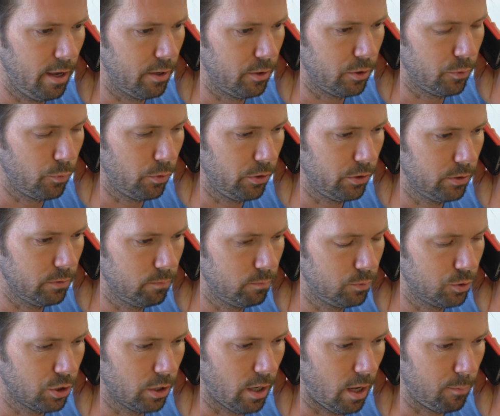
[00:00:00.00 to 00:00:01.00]
You really
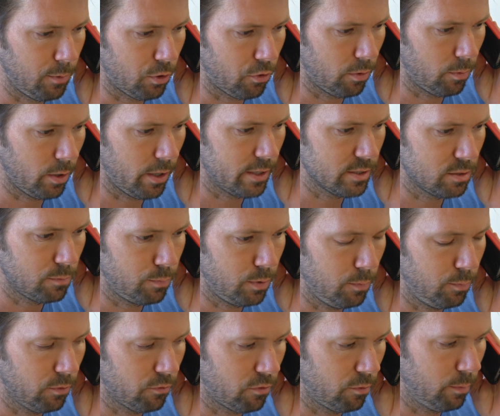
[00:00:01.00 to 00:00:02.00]
should not be criminalizing
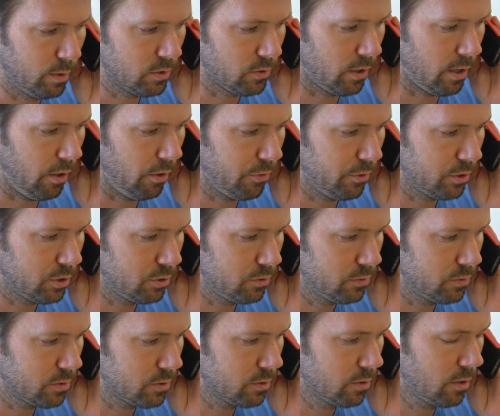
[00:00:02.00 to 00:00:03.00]
people for mental health issues.